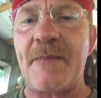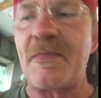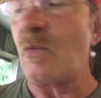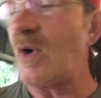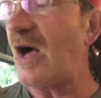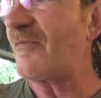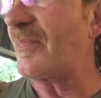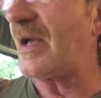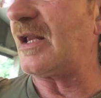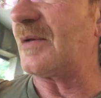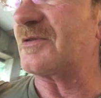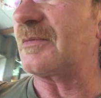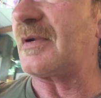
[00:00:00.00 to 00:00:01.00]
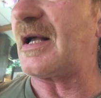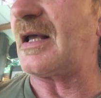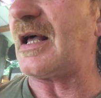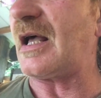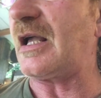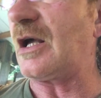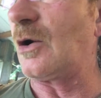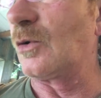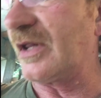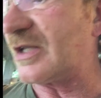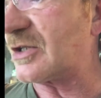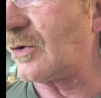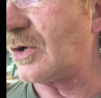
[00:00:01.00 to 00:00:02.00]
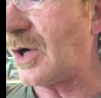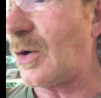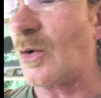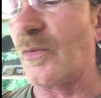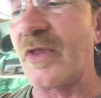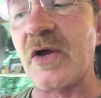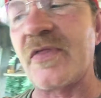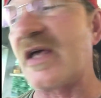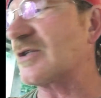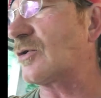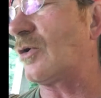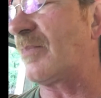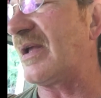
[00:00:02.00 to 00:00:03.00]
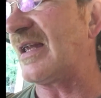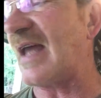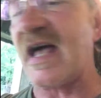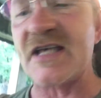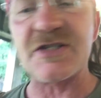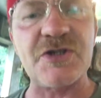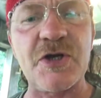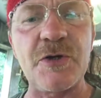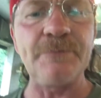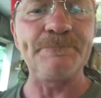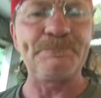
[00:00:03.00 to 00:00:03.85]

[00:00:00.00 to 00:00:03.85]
my wife made up some kind of aioli that's going to go on there. That's going to be nice too.